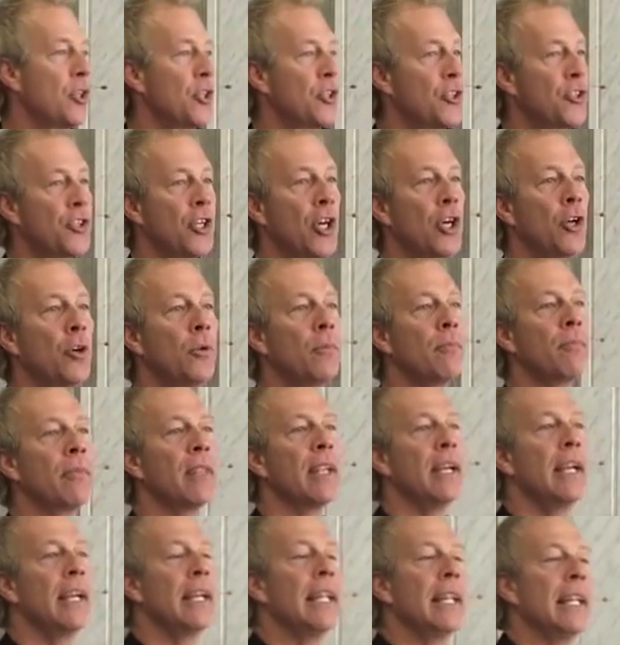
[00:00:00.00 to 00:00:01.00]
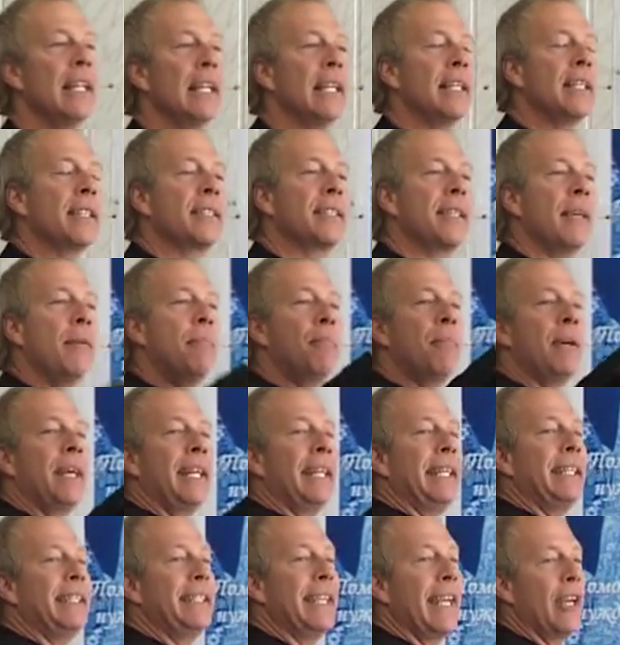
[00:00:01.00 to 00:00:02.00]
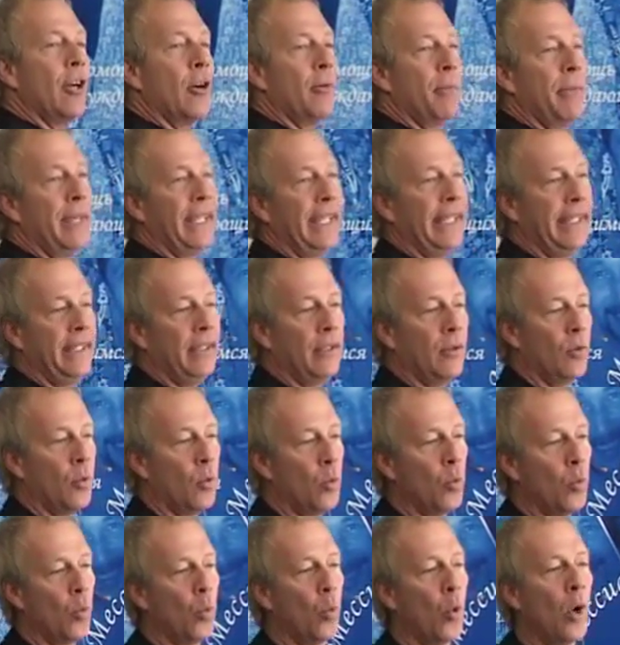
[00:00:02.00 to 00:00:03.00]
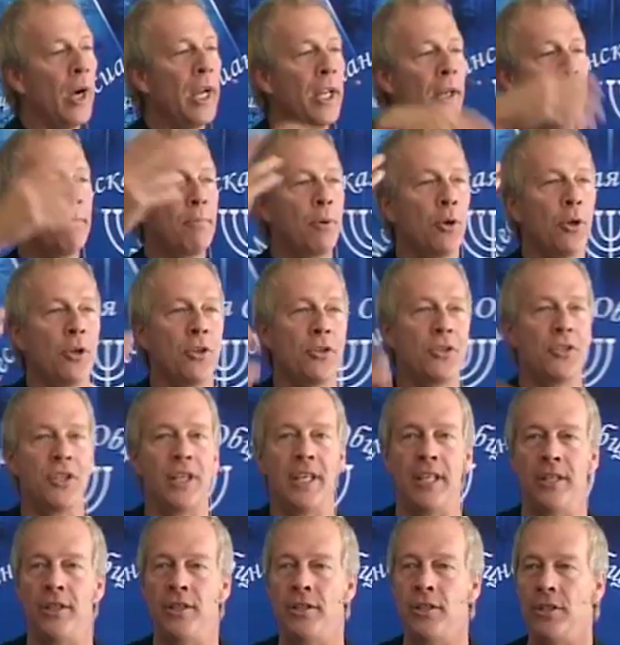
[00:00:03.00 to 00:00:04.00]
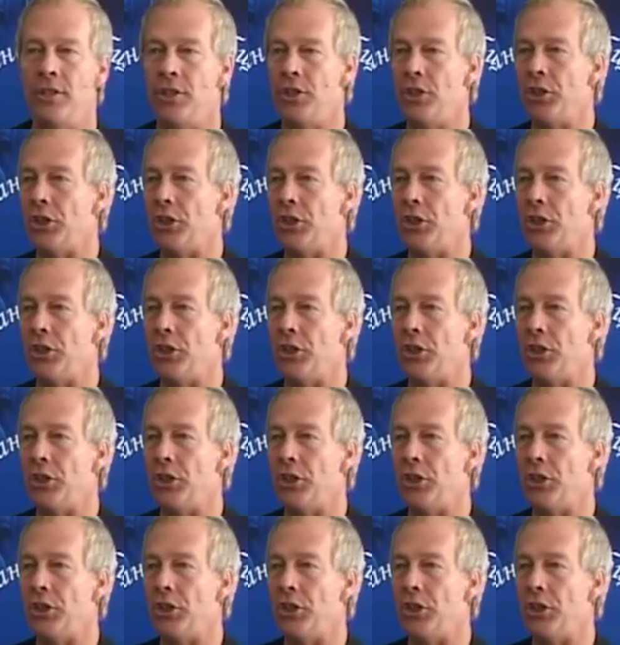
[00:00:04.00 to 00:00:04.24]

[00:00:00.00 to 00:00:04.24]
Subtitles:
So, somebody tell me one person